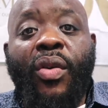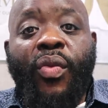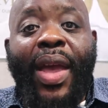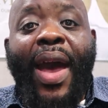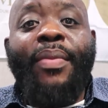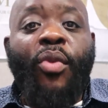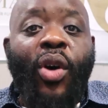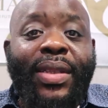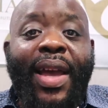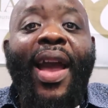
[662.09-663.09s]
if we had
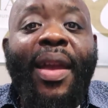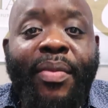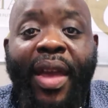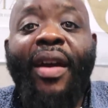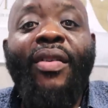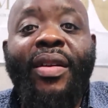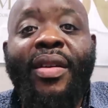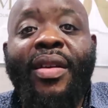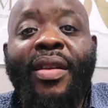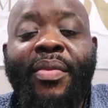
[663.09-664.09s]
more time there,
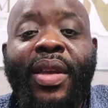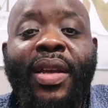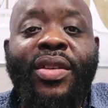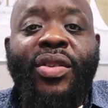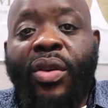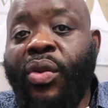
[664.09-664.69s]
because,